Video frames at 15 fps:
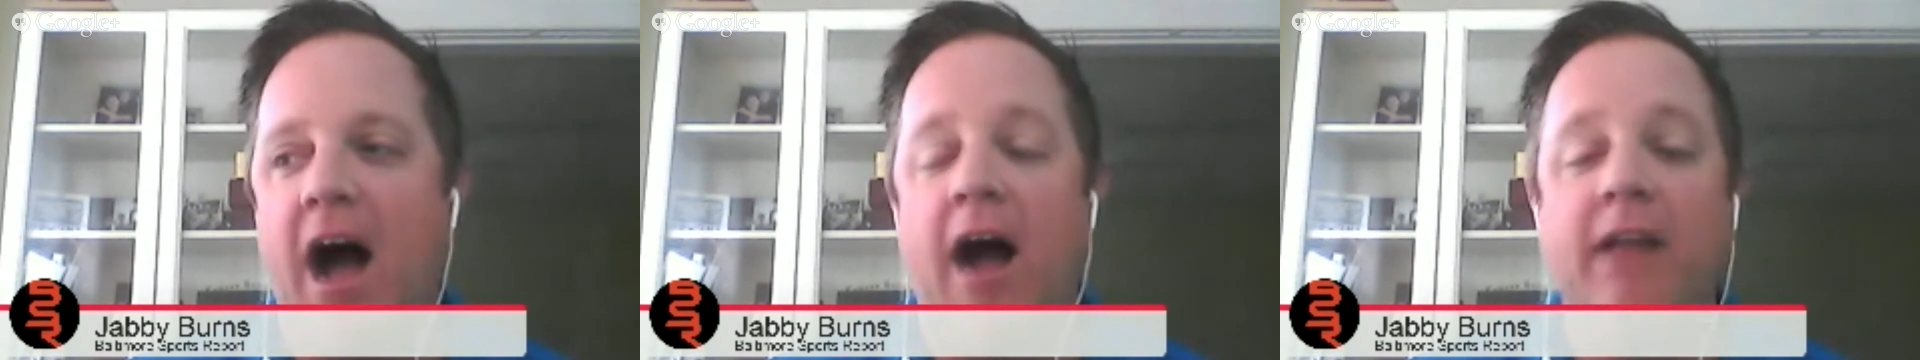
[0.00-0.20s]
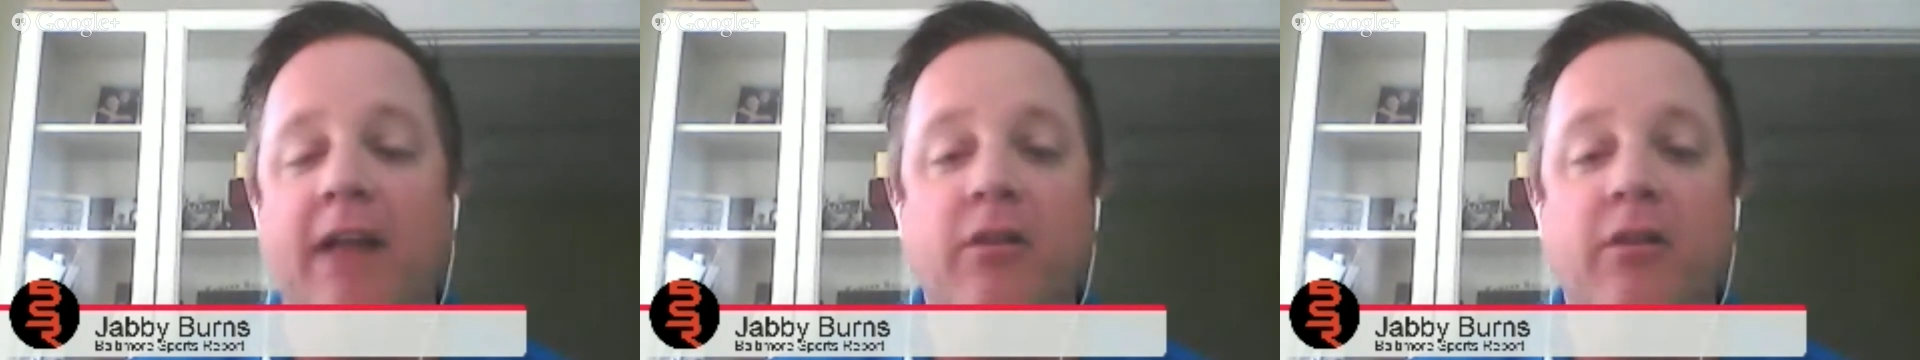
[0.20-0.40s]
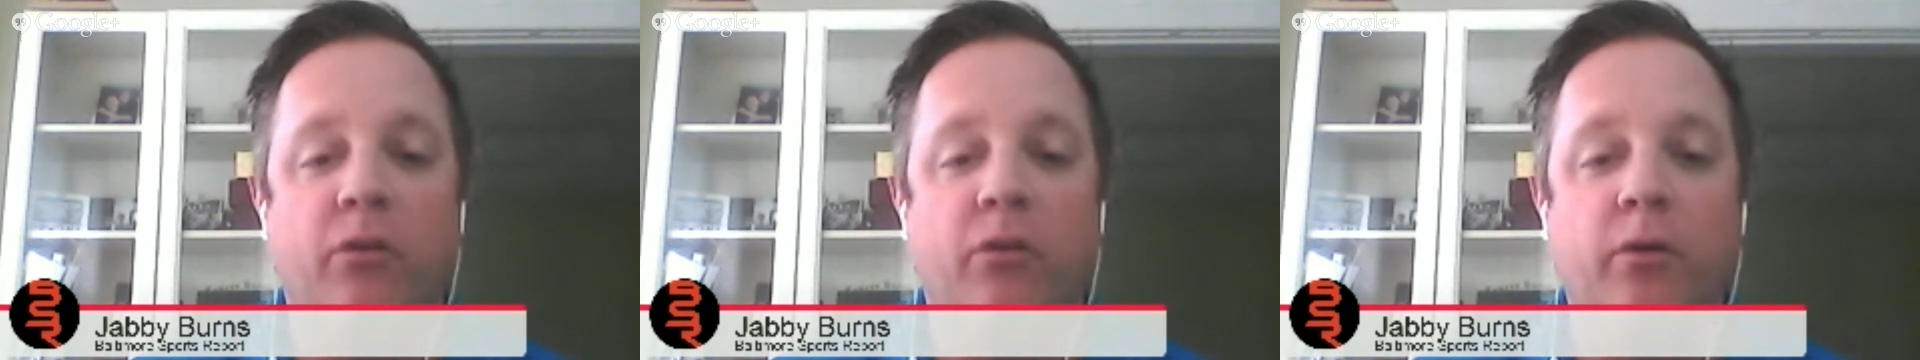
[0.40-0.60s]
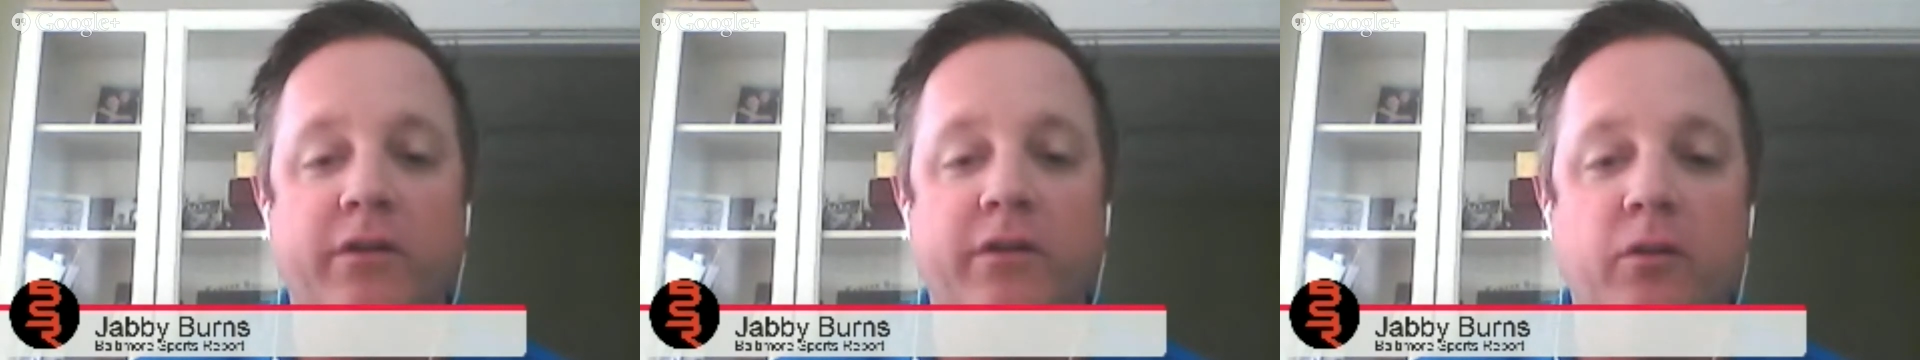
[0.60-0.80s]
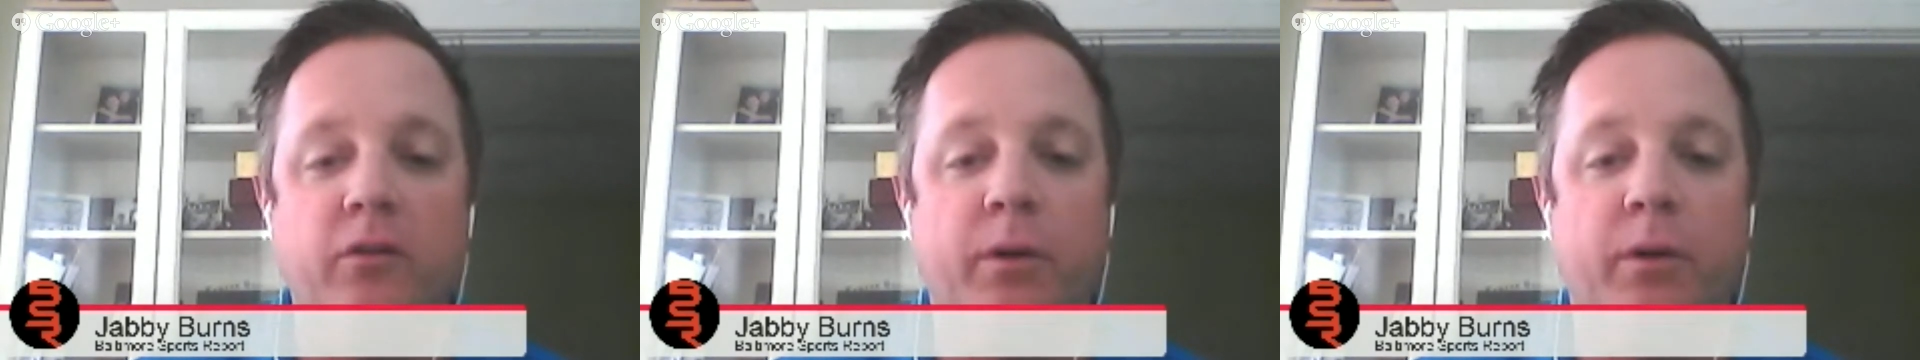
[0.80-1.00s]
I look forward
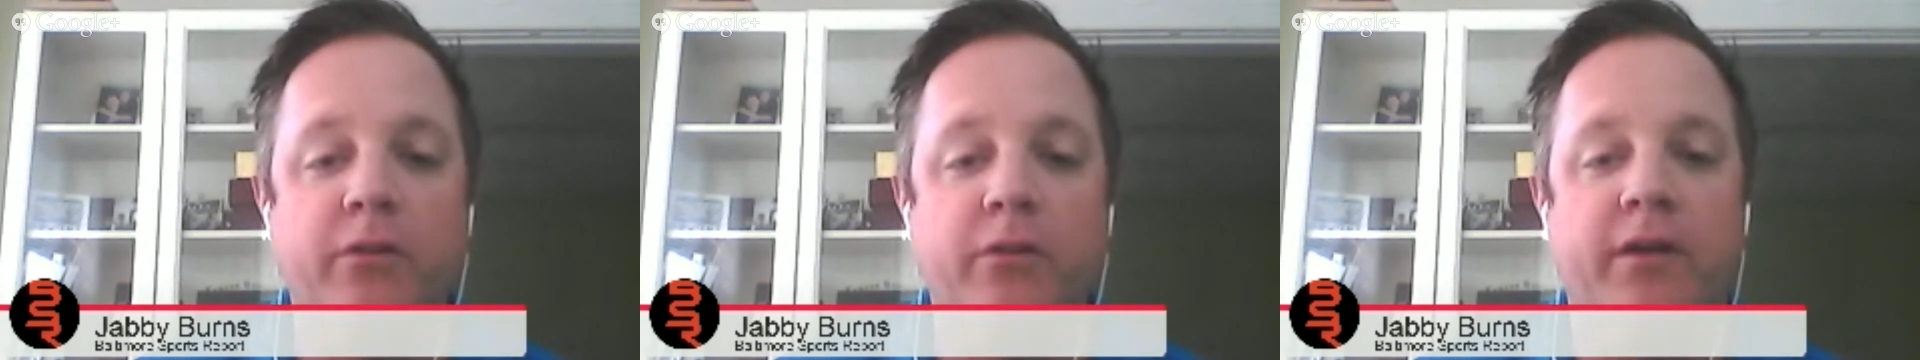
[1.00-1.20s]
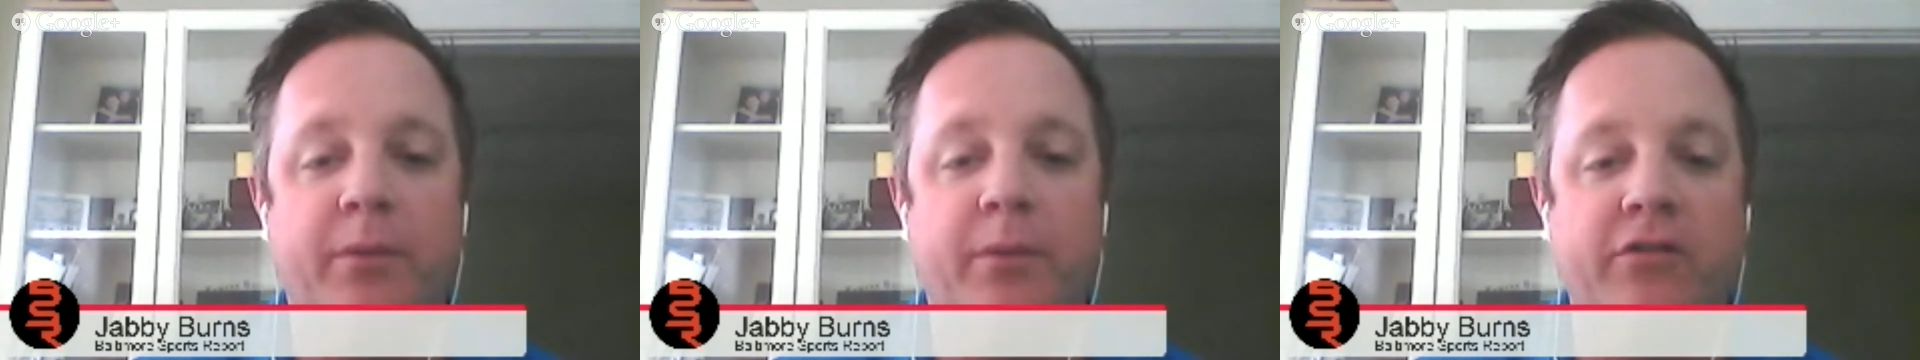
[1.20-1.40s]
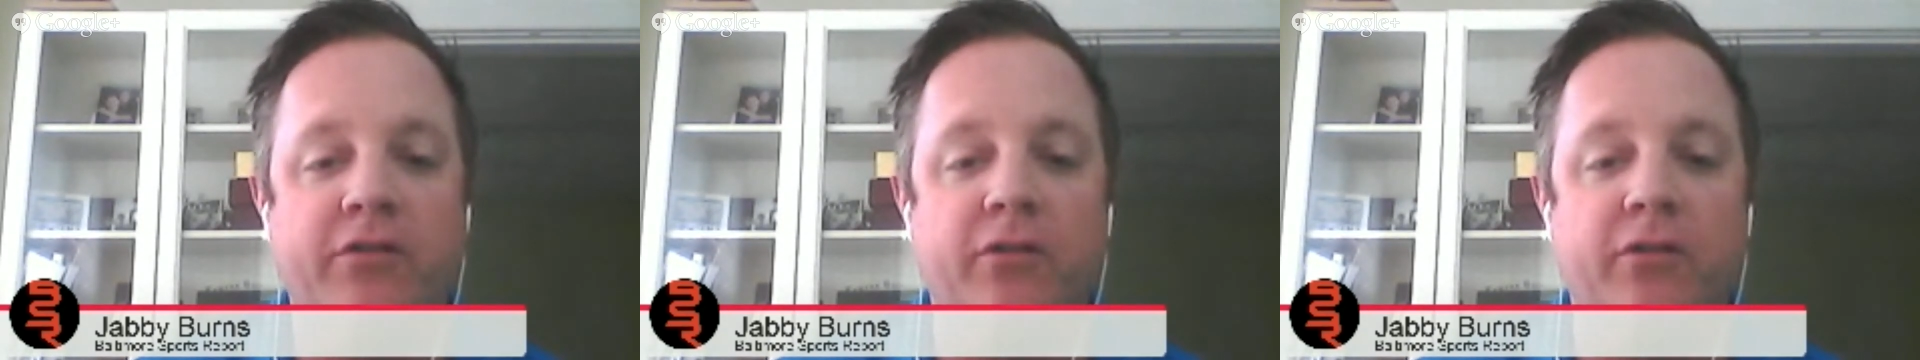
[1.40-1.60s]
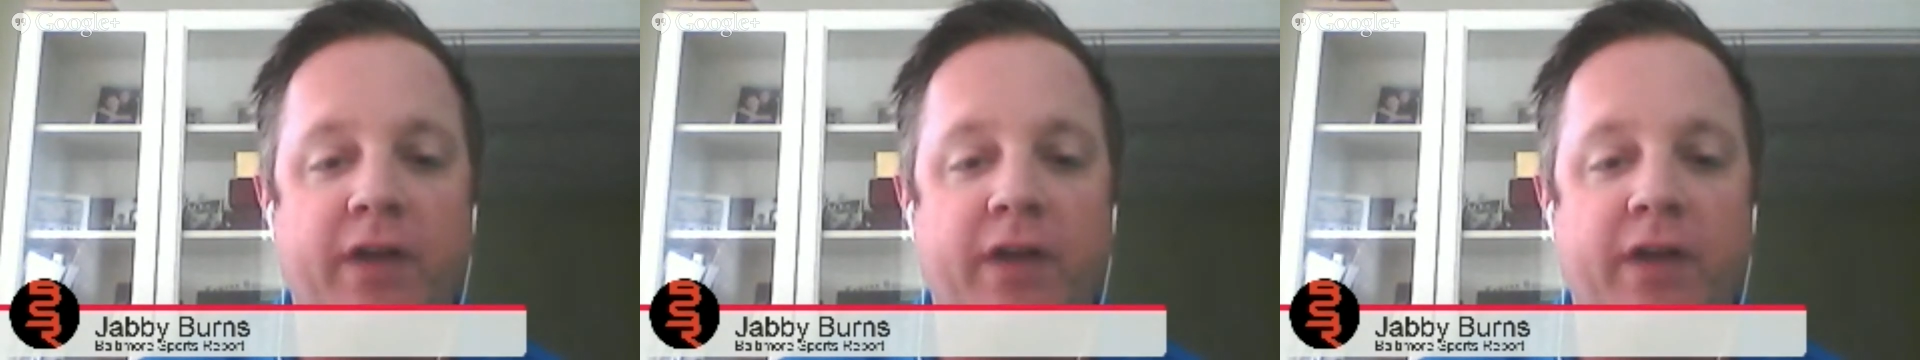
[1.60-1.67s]
to you posting a picture